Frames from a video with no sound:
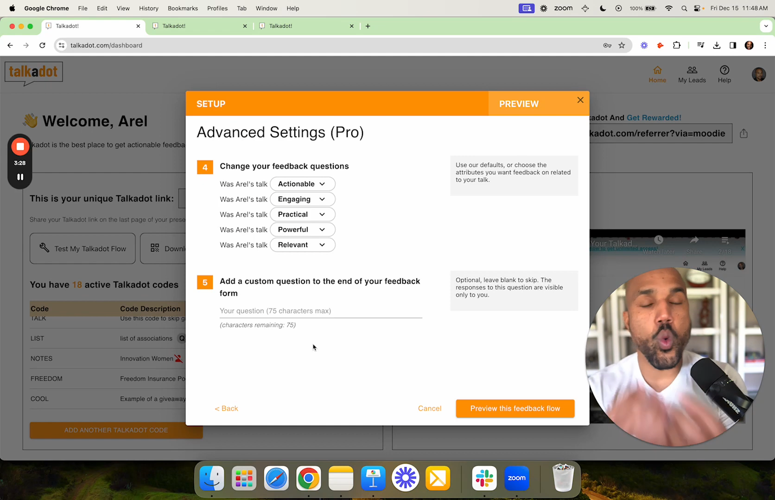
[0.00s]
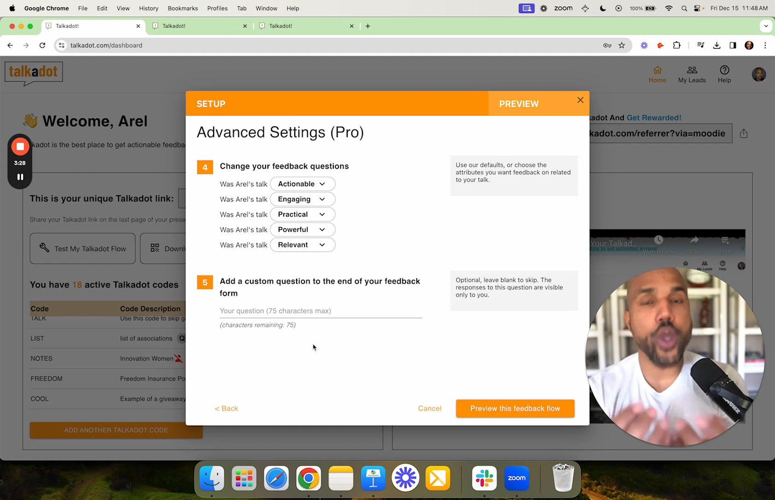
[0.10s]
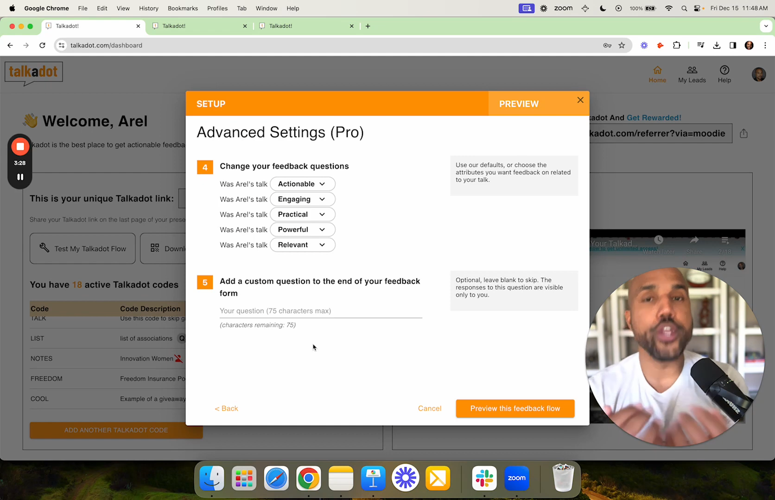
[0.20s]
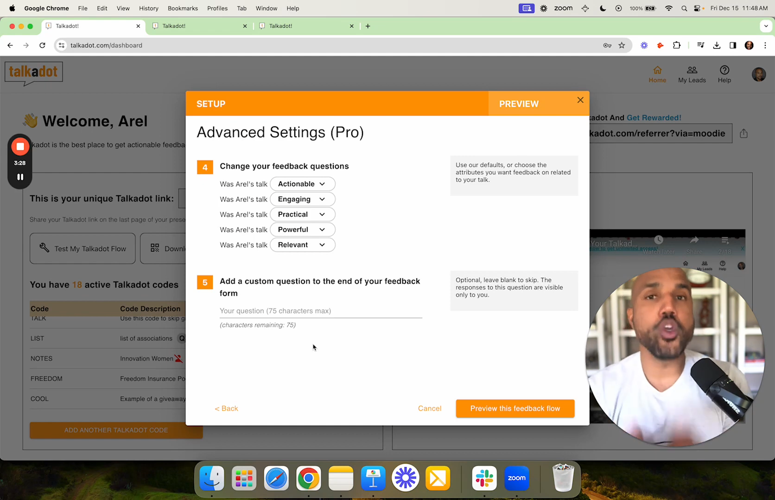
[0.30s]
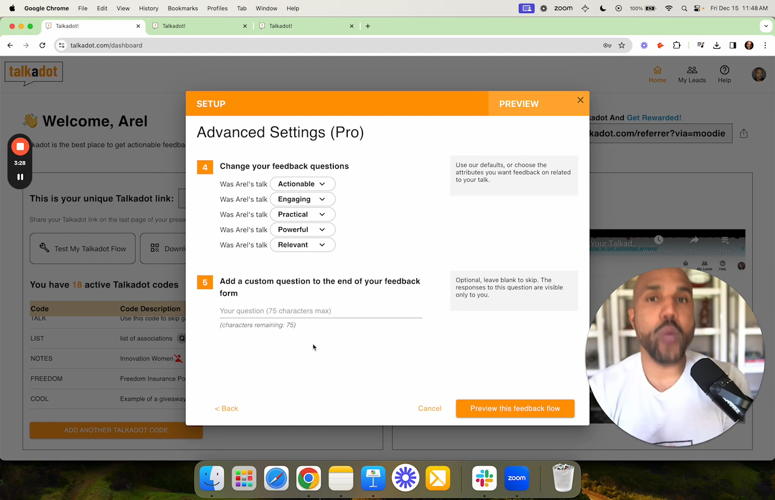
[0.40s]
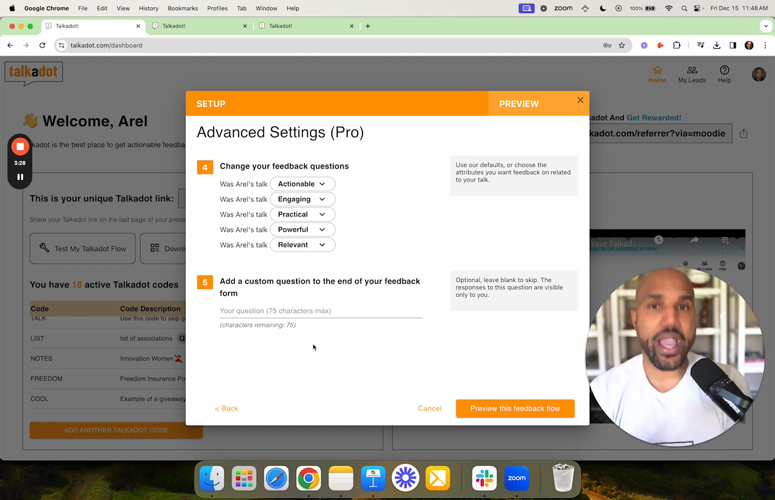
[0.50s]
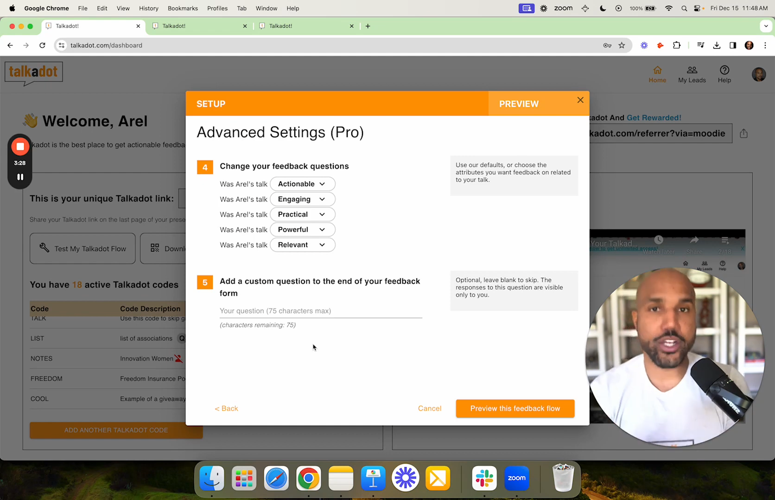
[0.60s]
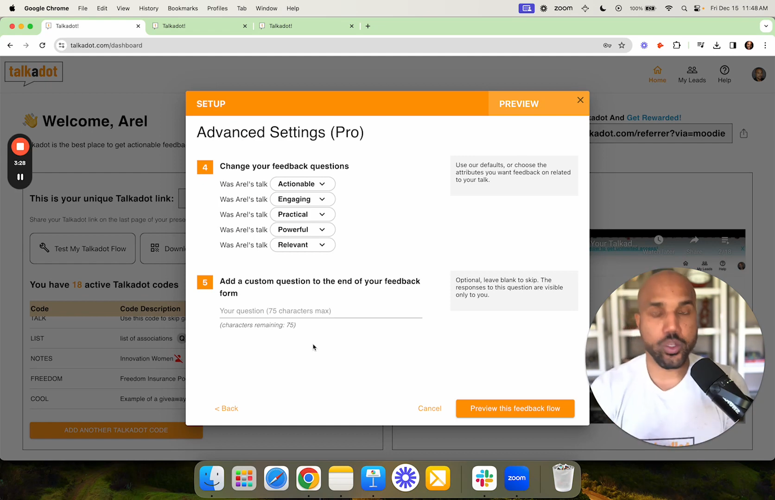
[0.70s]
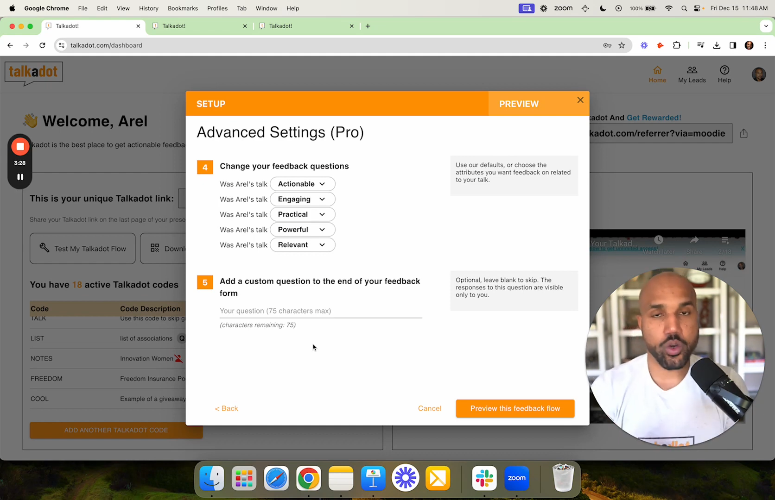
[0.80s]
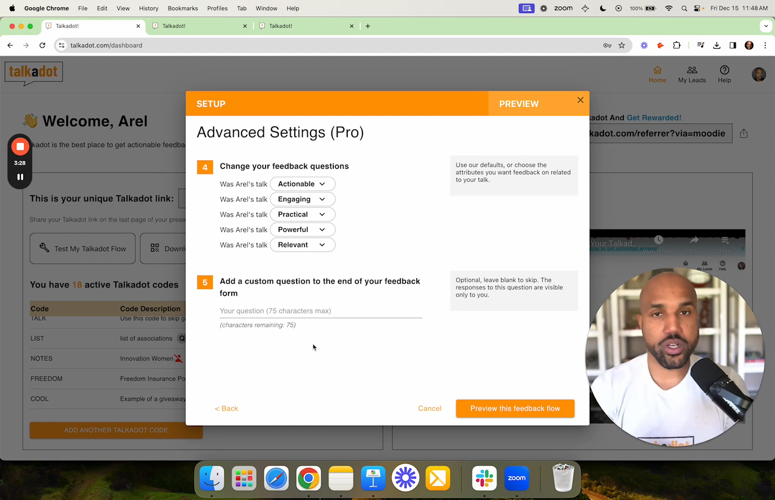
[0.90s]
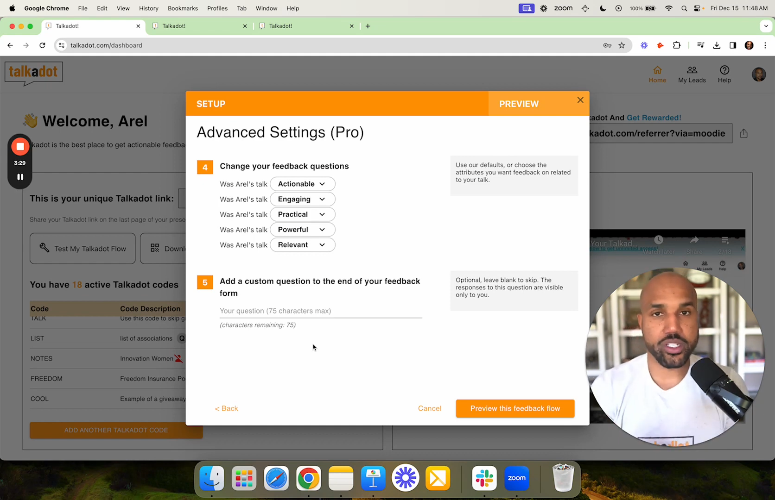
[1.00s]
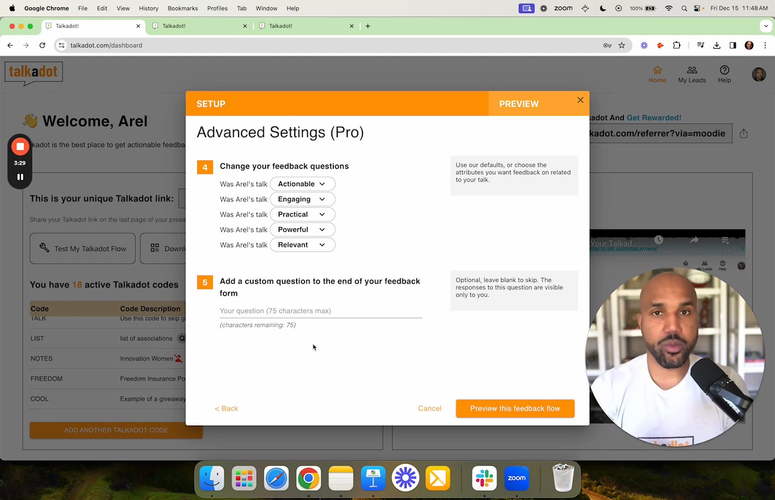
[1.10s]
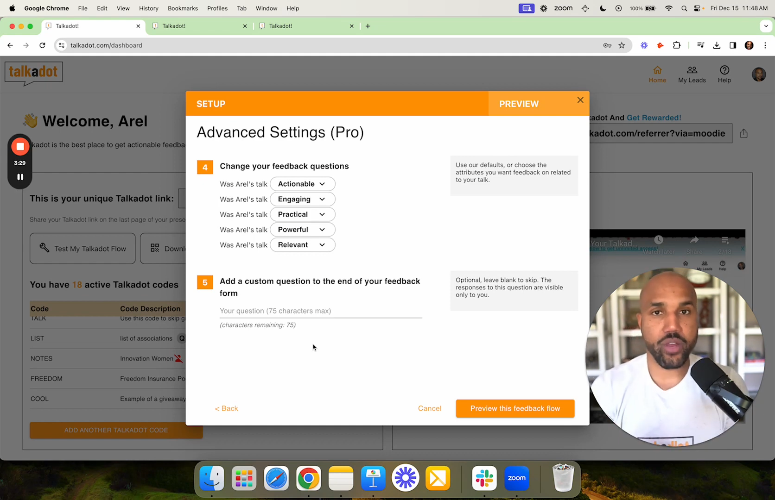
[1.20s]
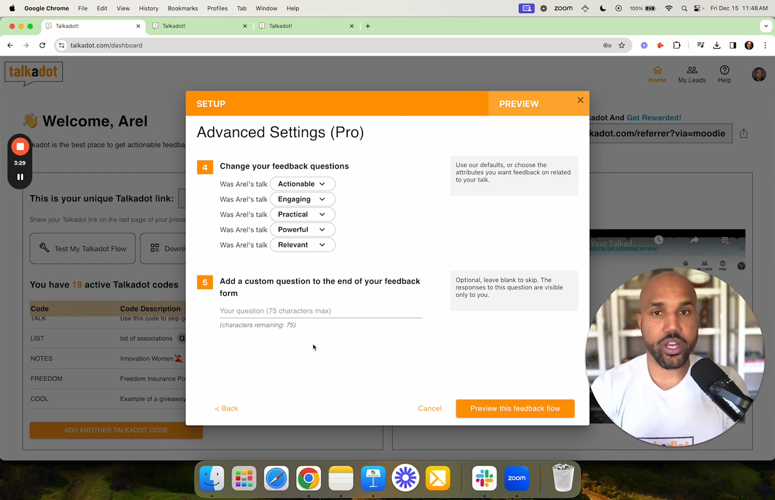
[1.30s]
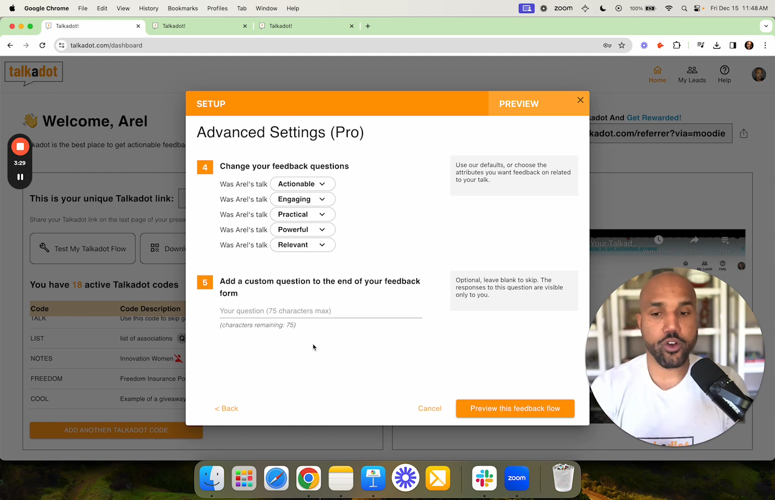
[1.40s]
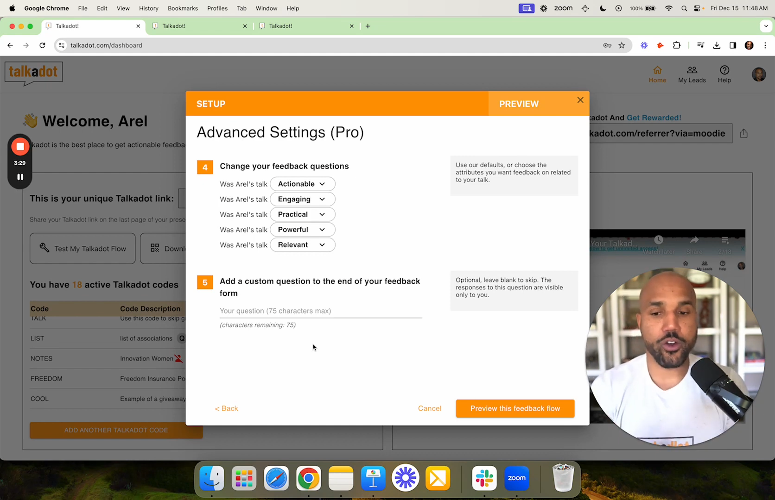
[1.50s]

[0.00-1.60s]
you actually want it to be rated on.